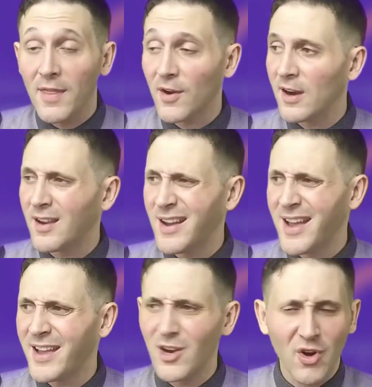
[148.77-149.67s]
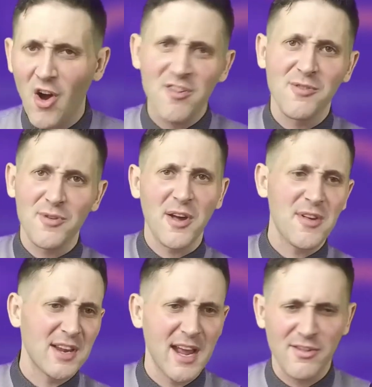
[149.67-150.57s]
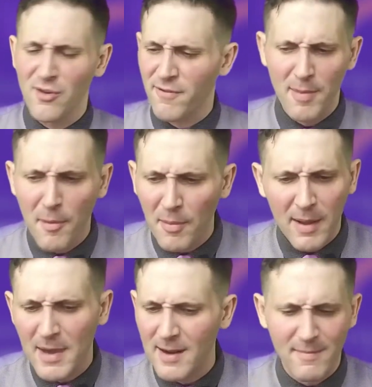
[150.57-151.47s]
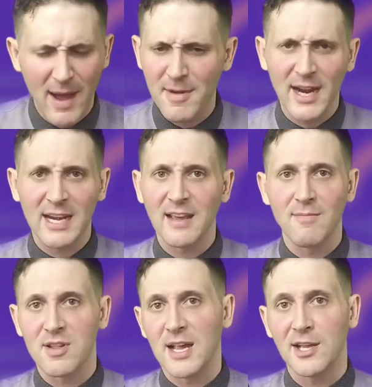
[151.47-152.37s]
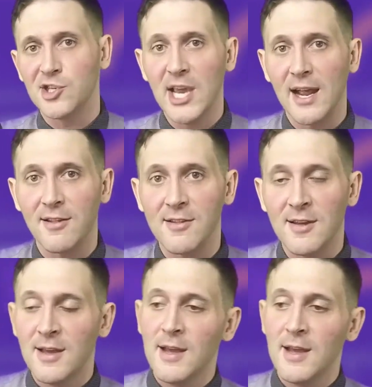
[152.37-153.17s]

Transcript: They're gonna go, Carson was always an asshole. From the moment I met him, I'm not gonna give him a second chance.